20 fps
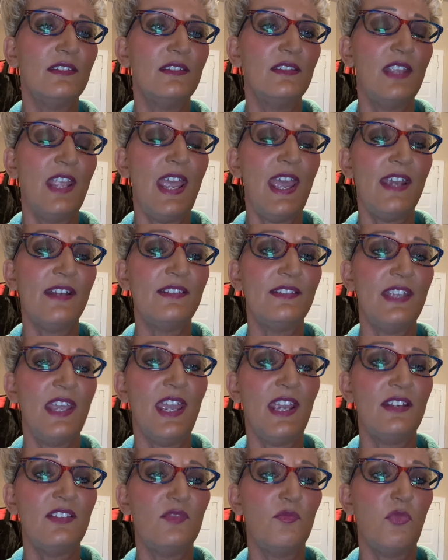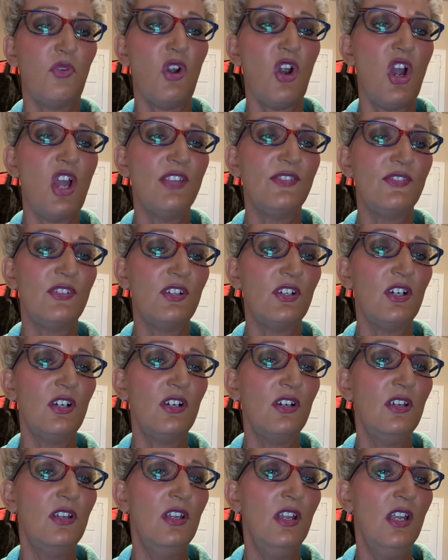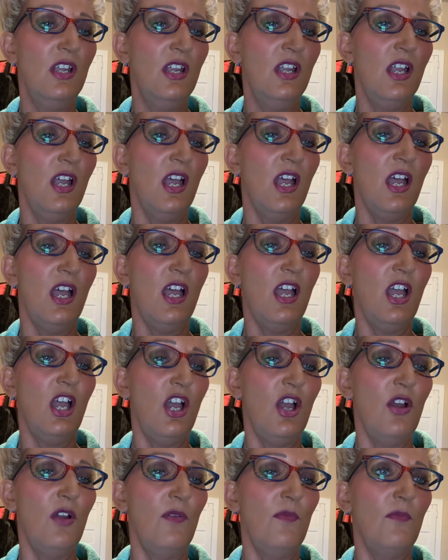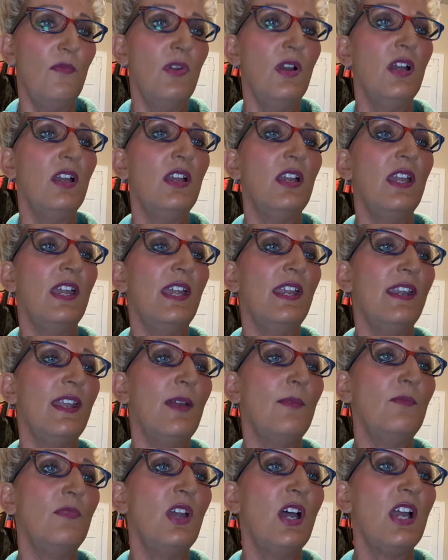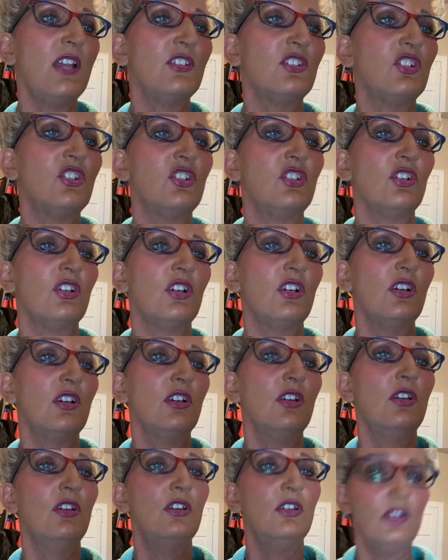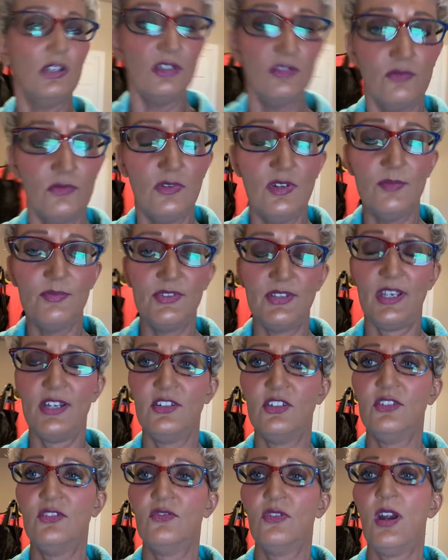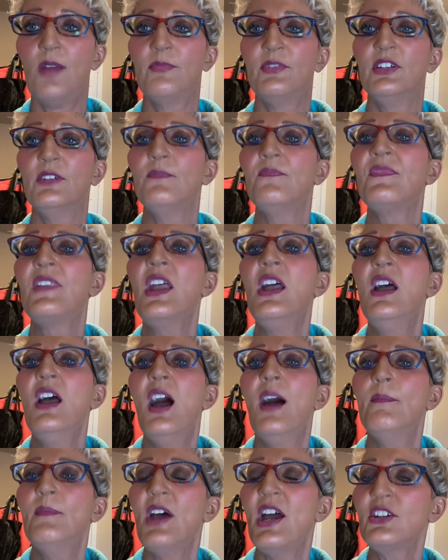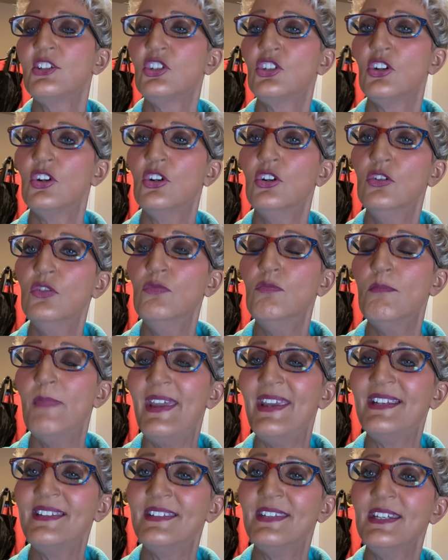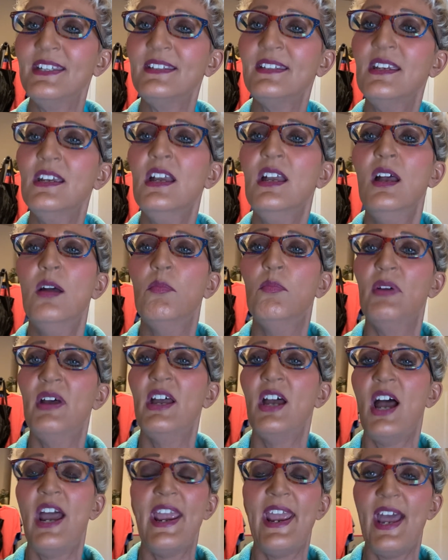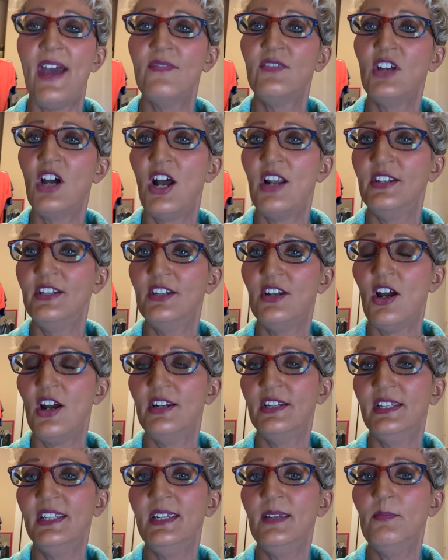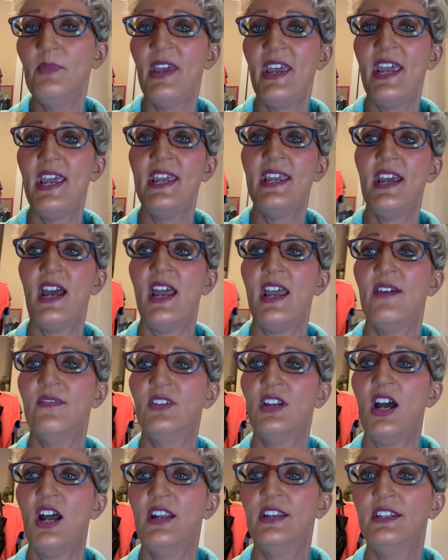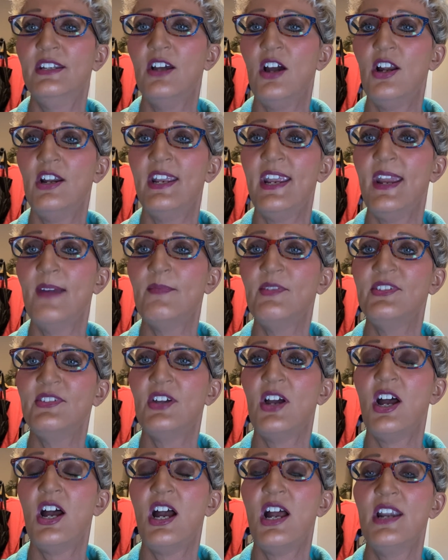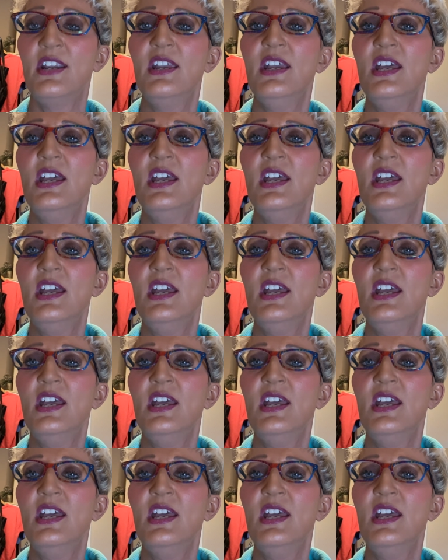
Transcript: XX bronzer. And I'm not sure, whoops, I just dropped it. I'm not sure who makes it, but I have gotten it on eBay. I have gotten it on Amazon.